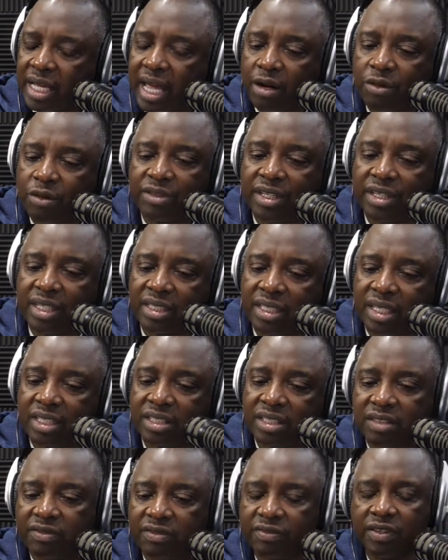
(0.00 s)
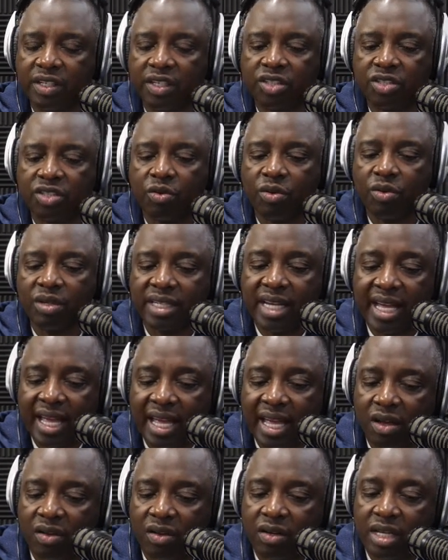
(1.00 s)
I don't think that it's finished going
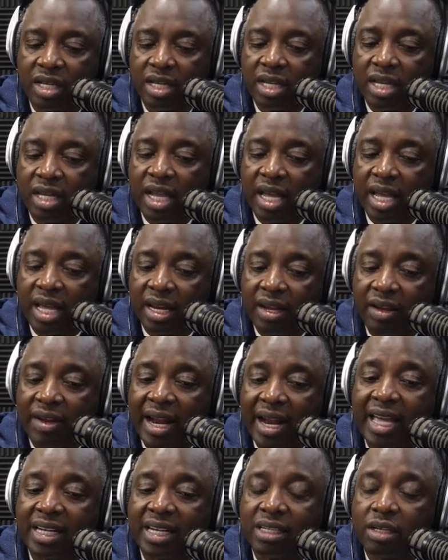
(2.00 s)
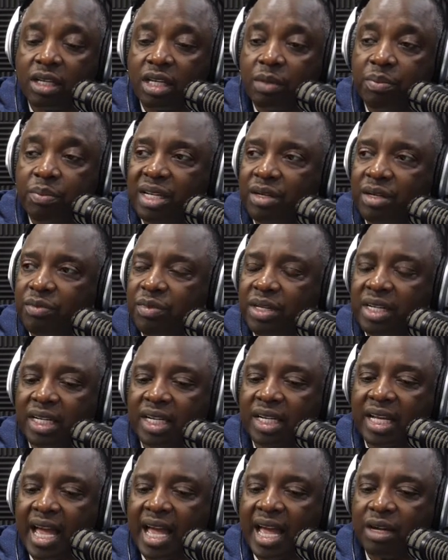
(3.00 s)
down. And me and a
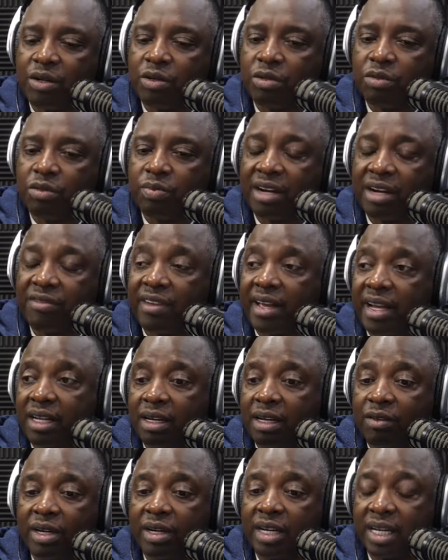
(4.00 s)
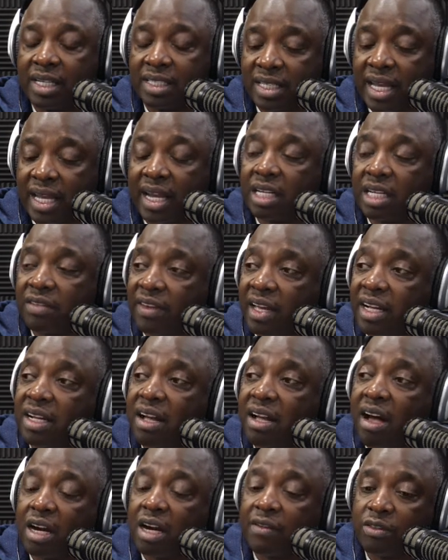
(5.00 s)
guy who, matter of fact, I wanted an executive at
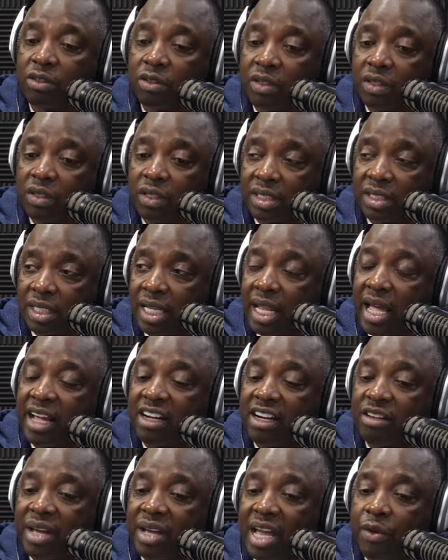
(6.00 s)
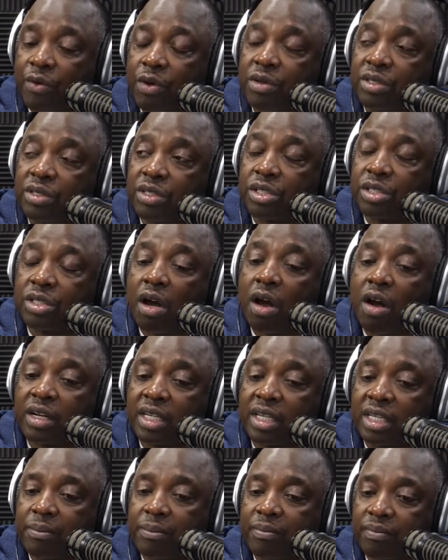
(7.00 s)
Carnival, is a client of mine. We were just
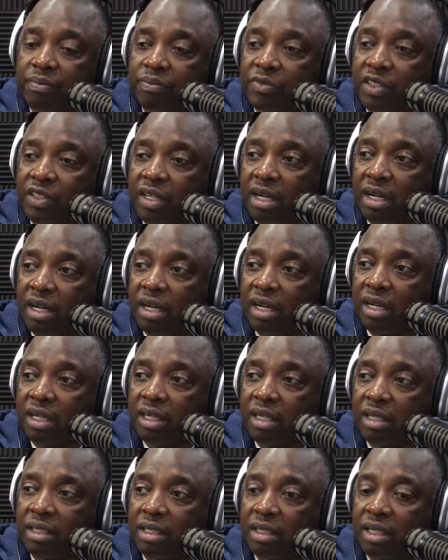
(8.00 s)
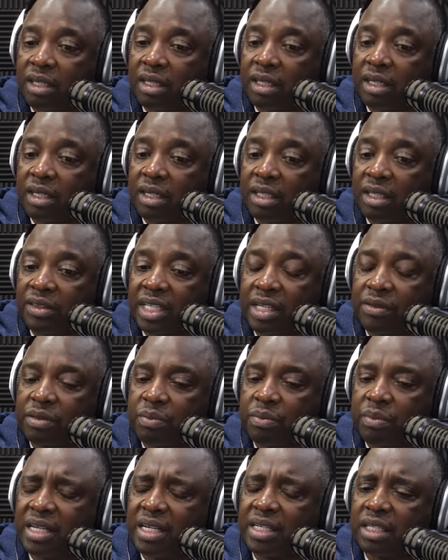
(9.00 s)
talking, I think it was
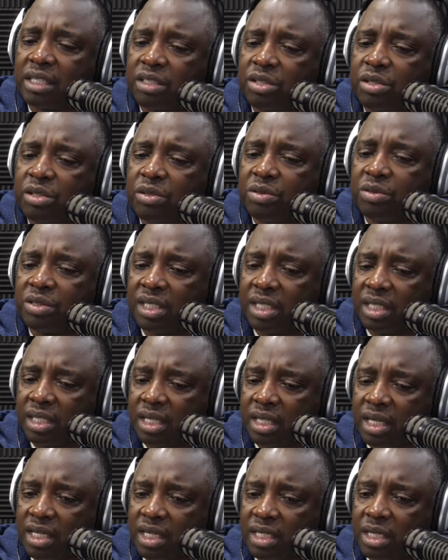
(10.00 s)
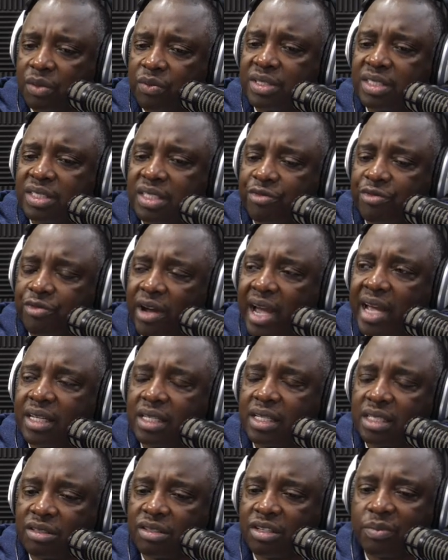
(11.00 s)
Monday or Tuesday, and we said Friday
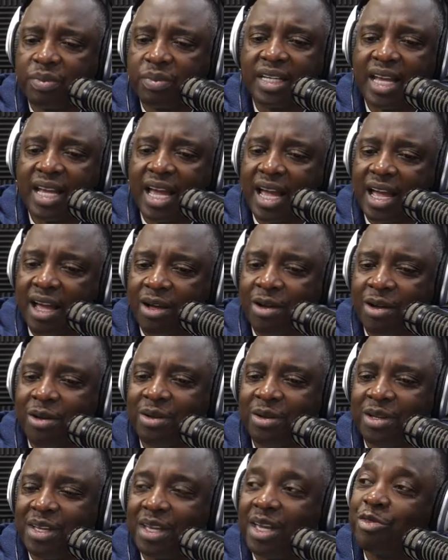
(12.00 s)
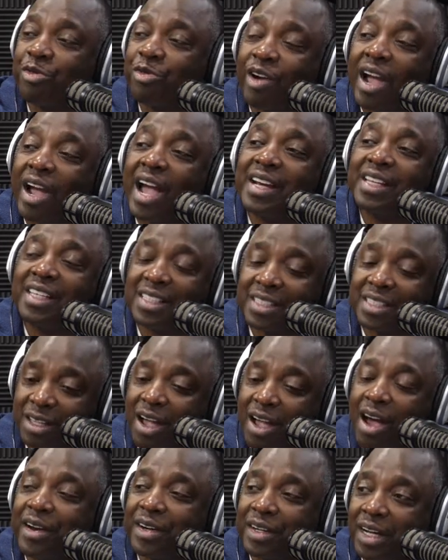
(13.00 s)
is going to be down. And Friday it
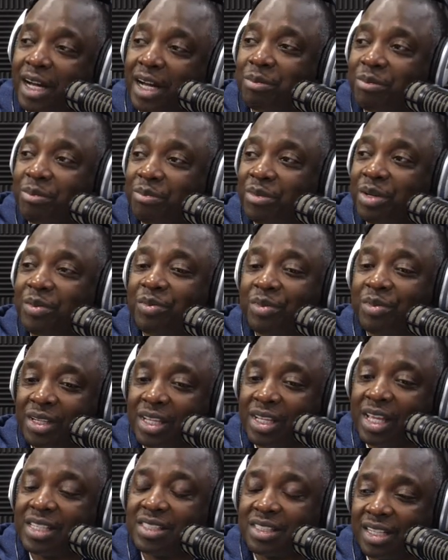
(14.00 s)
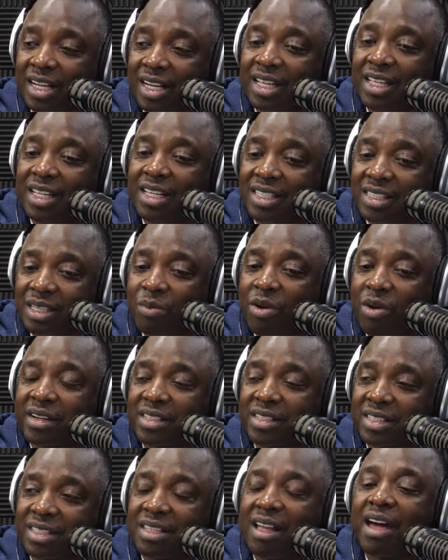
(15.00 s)
started up. Remember, yesterday, the
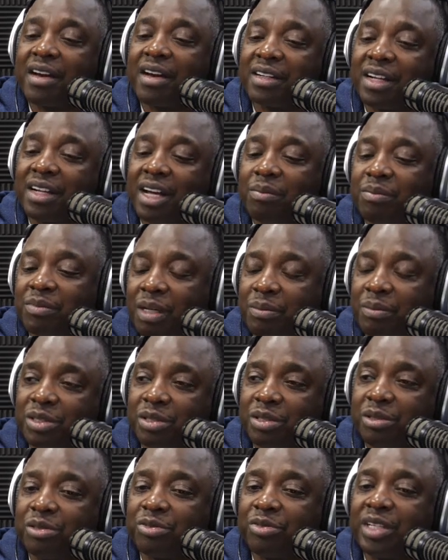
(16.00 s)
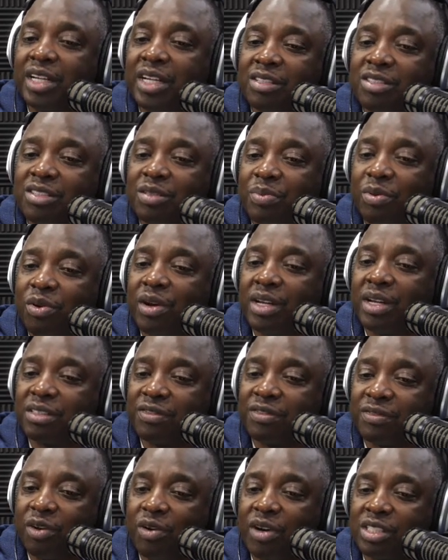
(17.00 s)
market started up 200-300 points,
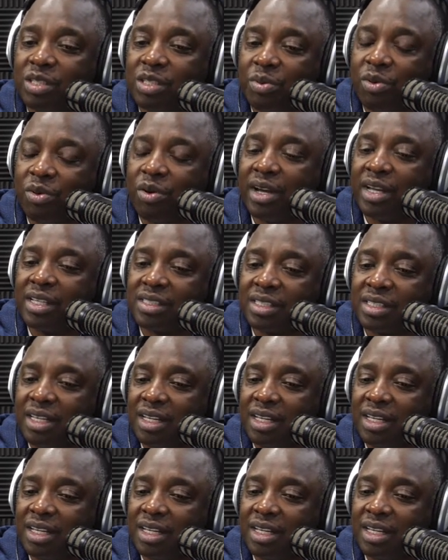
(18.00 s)
400 points.